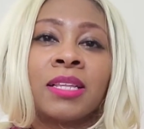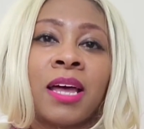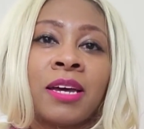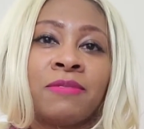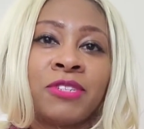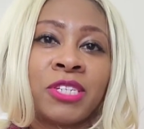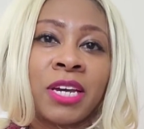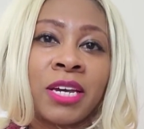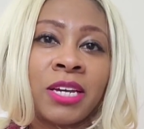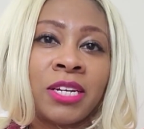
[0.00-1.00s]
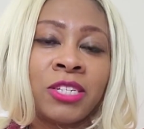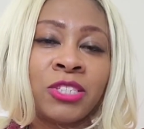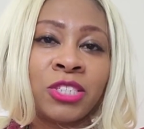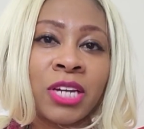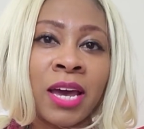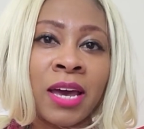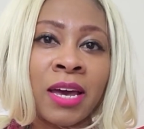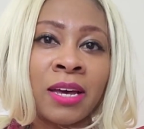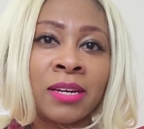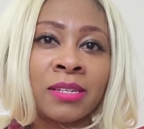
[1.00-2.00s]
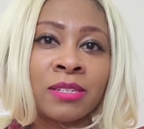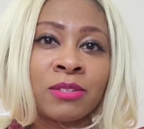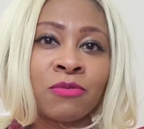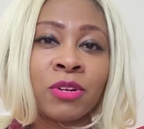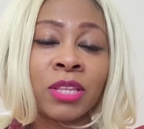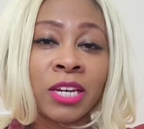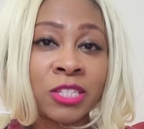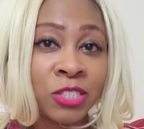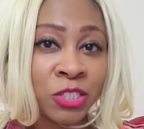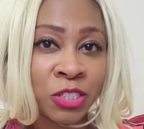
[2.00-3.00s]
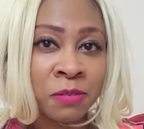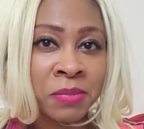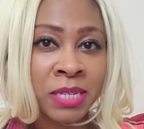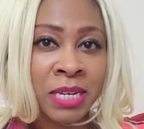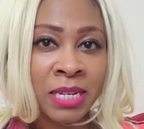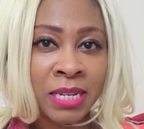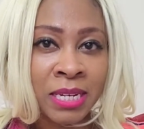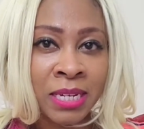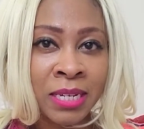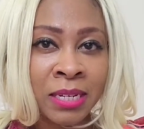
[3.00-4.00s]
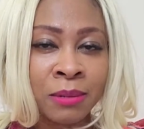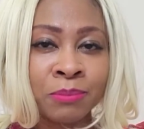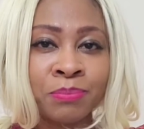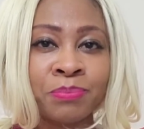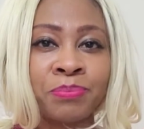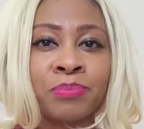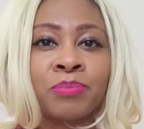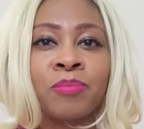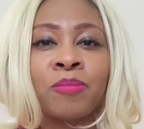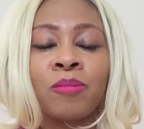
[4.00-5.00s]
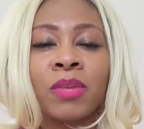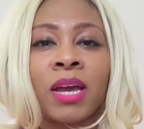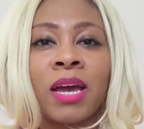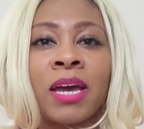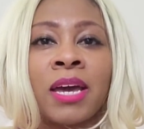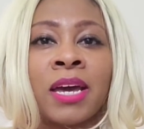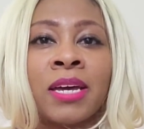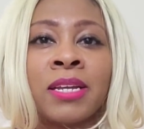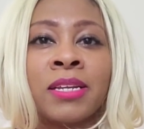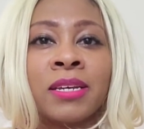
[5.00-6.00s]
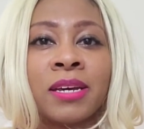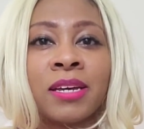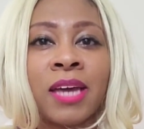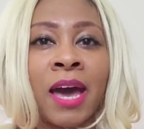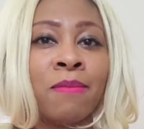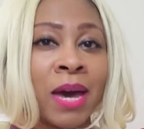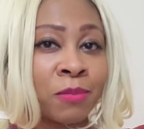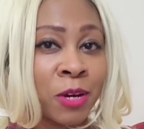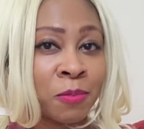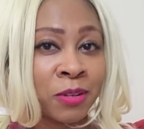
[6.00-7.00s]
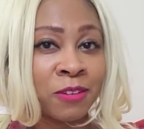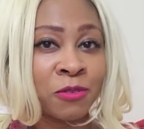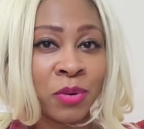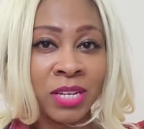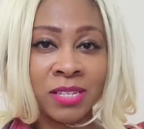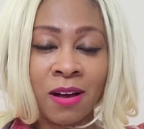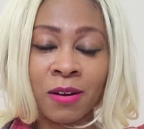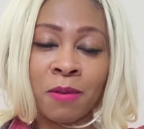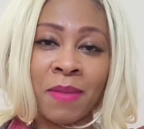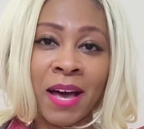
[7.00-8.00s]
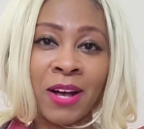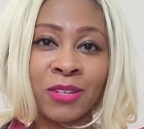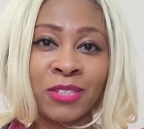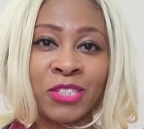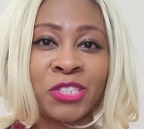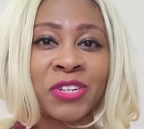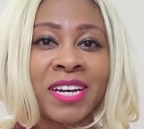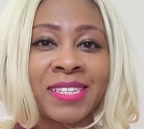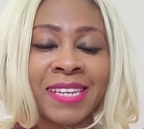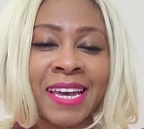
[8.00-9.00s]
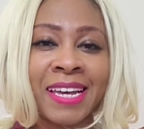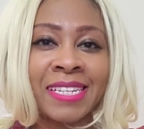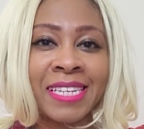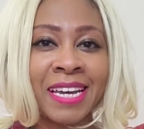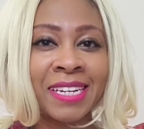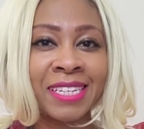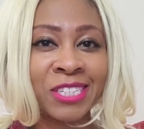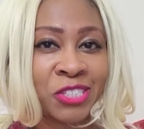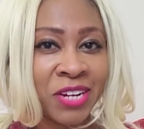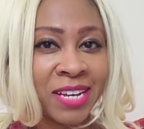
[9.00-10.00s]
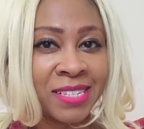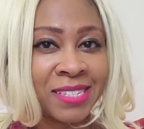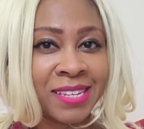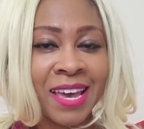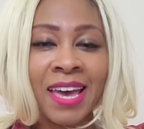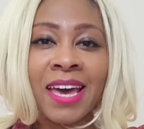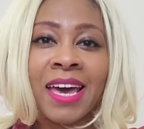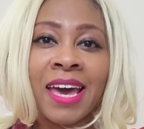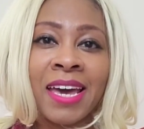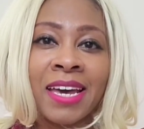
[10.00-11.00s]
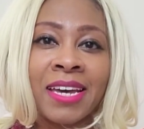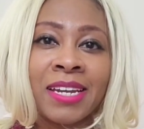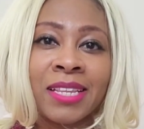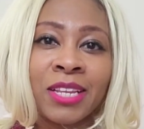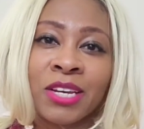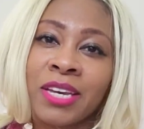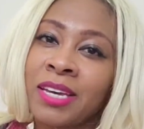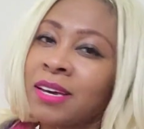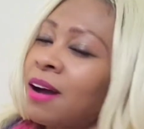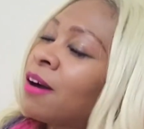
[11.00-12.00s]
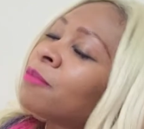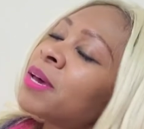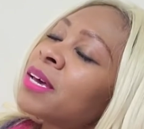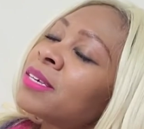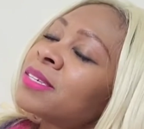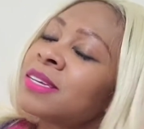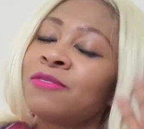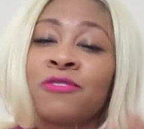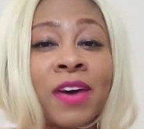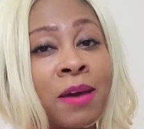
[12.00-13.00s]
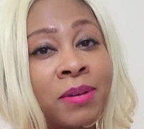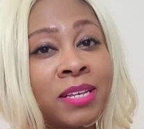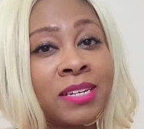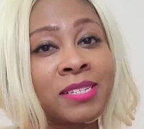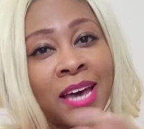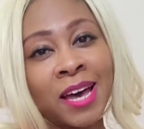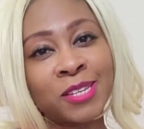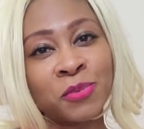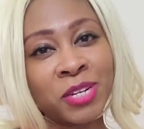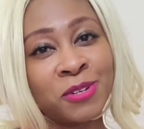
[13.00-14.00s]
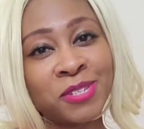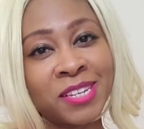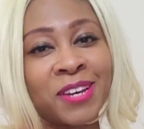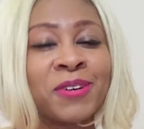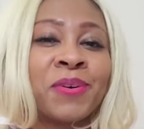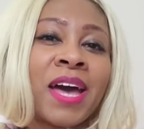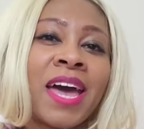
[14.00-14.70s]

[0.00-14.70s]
Life change as relationships ending. And at Madam Uplift, we talk about stress and handling stress and looking our best and fabulous as we do so.